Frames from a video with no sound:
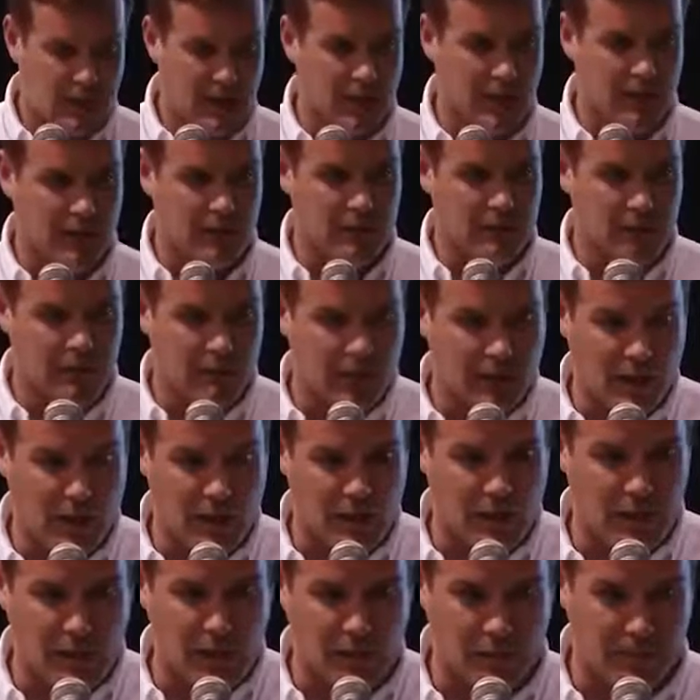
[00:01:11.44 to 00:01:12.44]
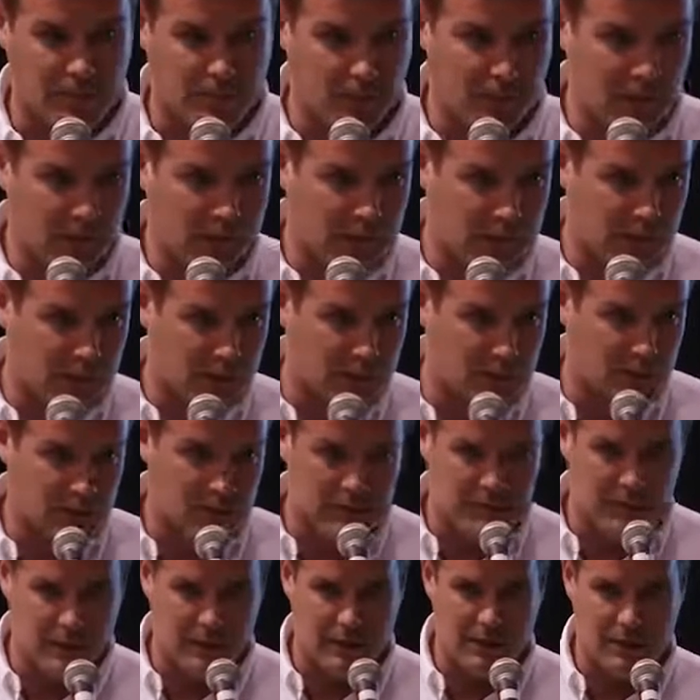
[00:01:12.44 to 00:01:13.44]
uh, New Site Waterproofing,
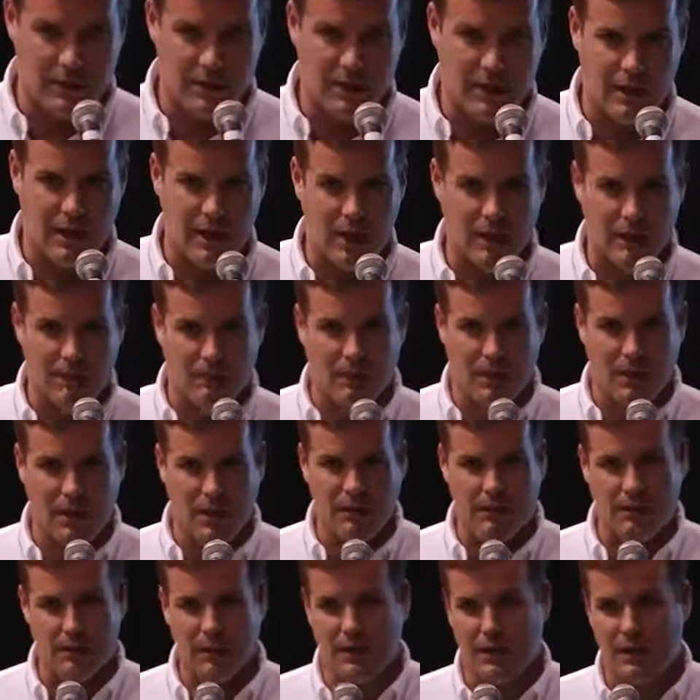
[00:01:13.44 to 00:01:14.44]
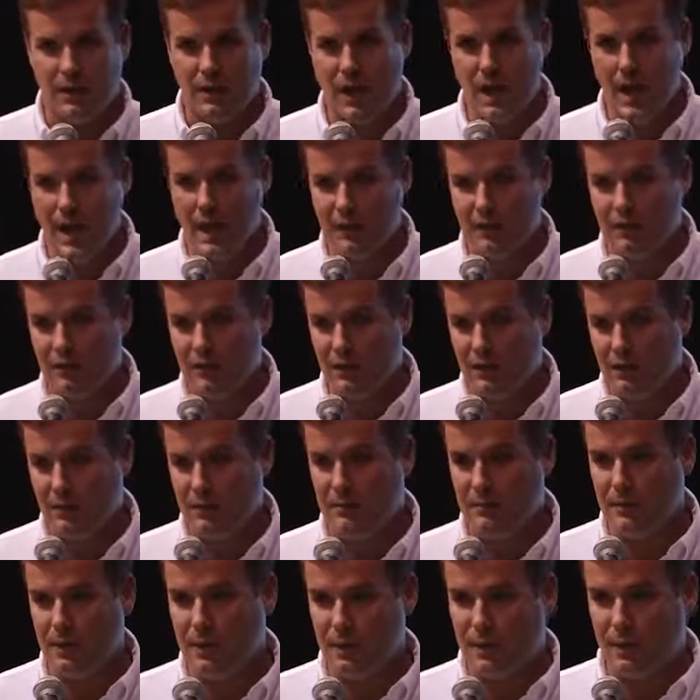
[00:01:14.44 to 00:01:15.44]
who's here, and Bothwell Accurate,
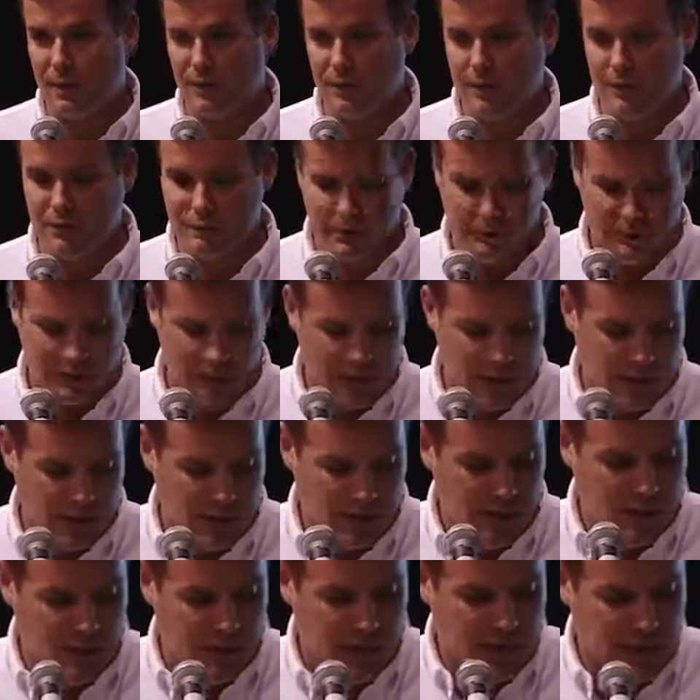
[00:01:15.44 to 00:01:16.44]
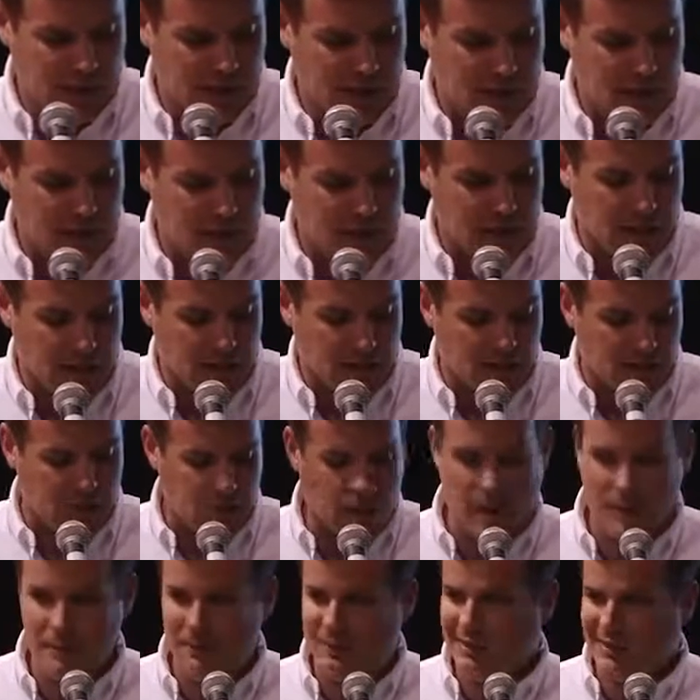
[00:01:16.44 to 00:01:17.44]
among others. Uh, our
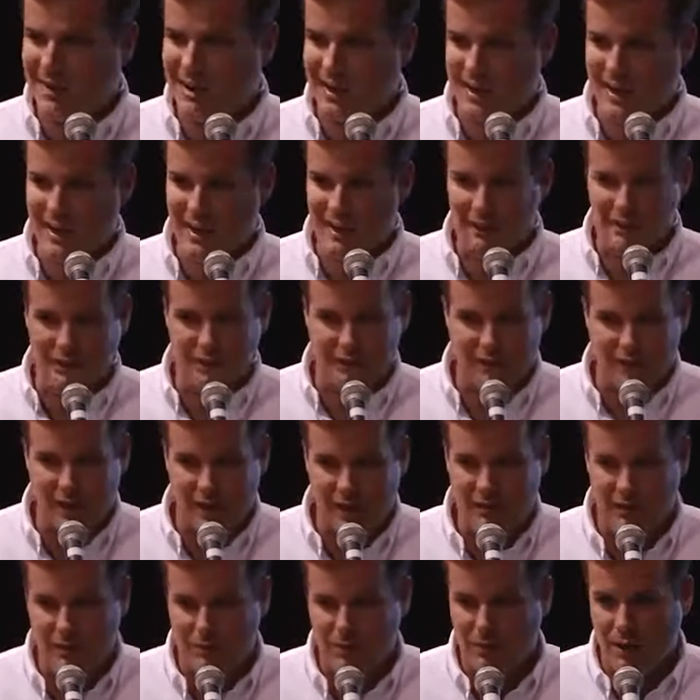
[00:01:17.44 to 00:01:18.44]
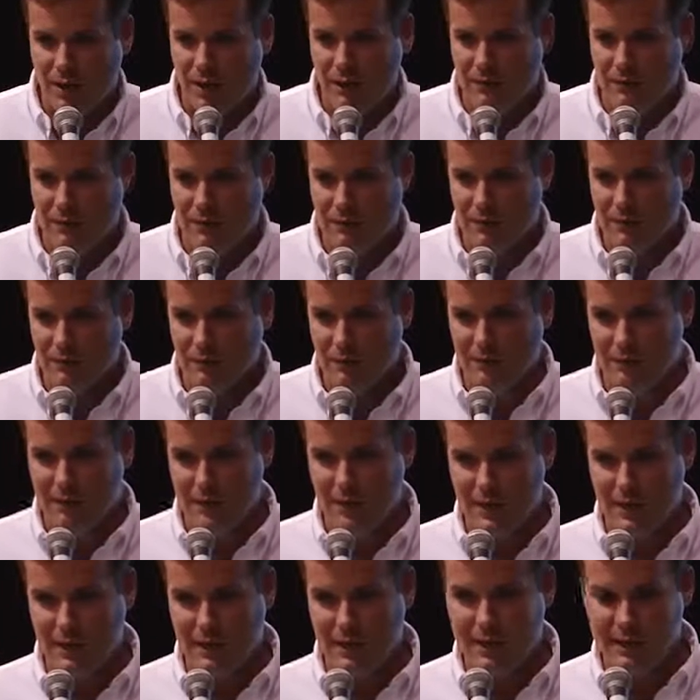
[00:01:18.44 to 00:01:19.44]
website has lots of projects that we've
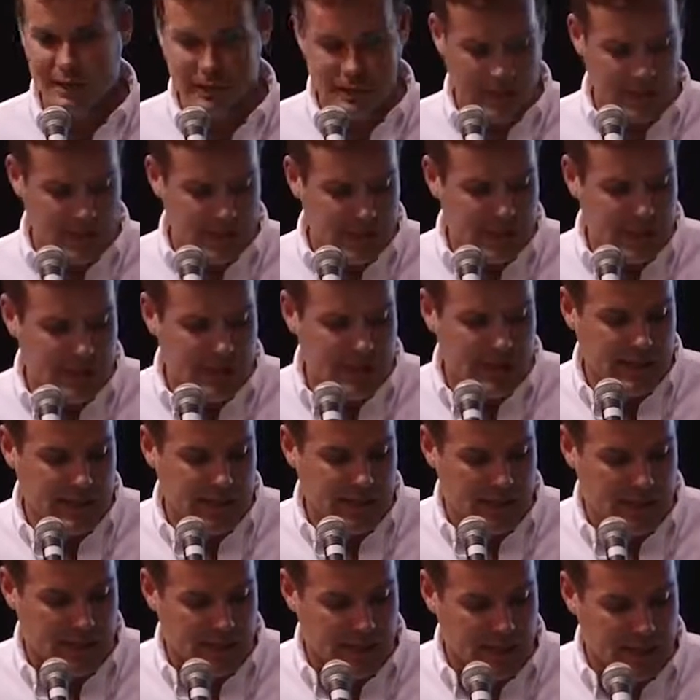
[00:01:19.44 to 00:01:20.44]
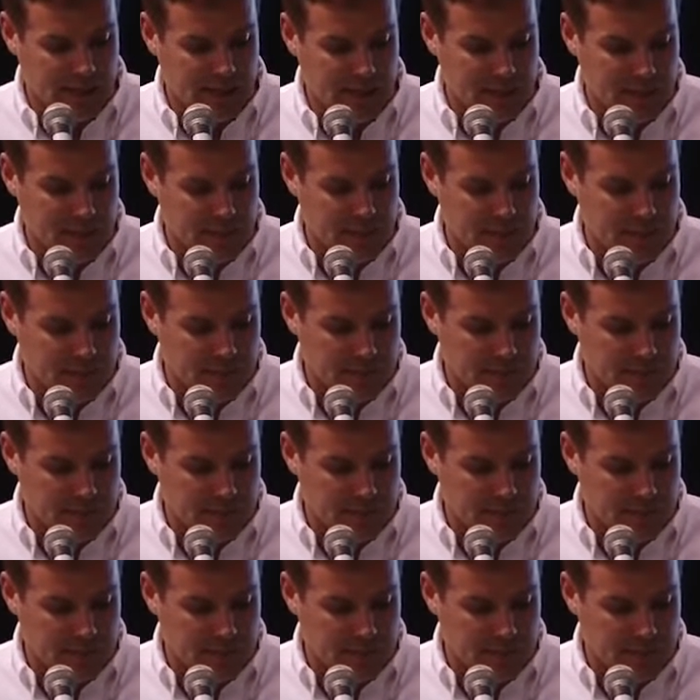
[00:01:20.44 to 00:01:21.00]
done. Uh,